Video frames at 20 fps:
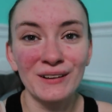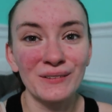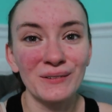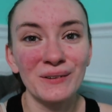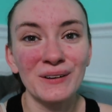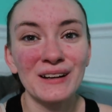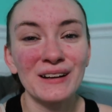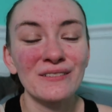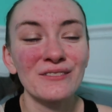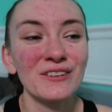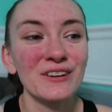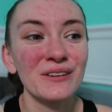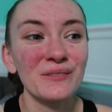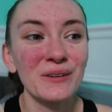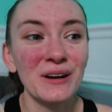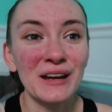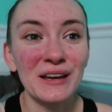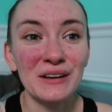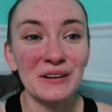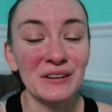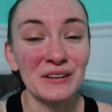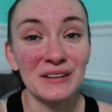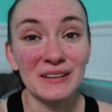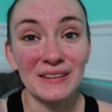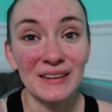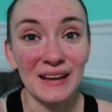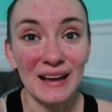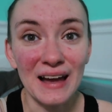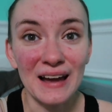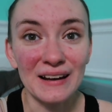it or whatever when I cook
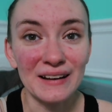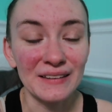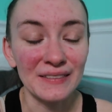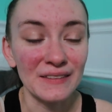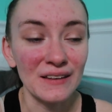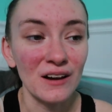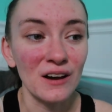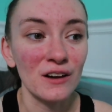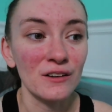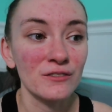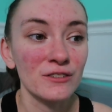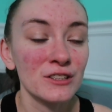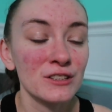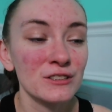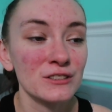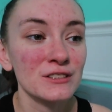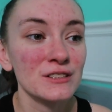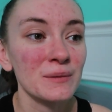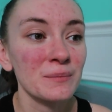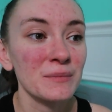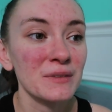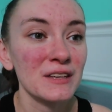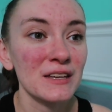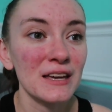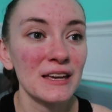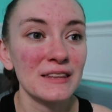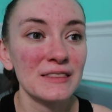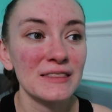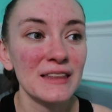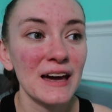it like in the oven or something
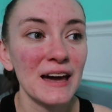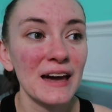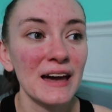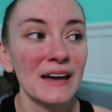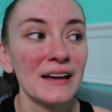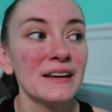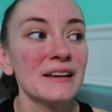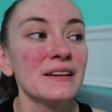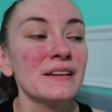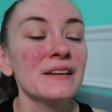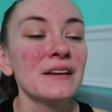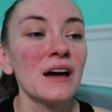like that.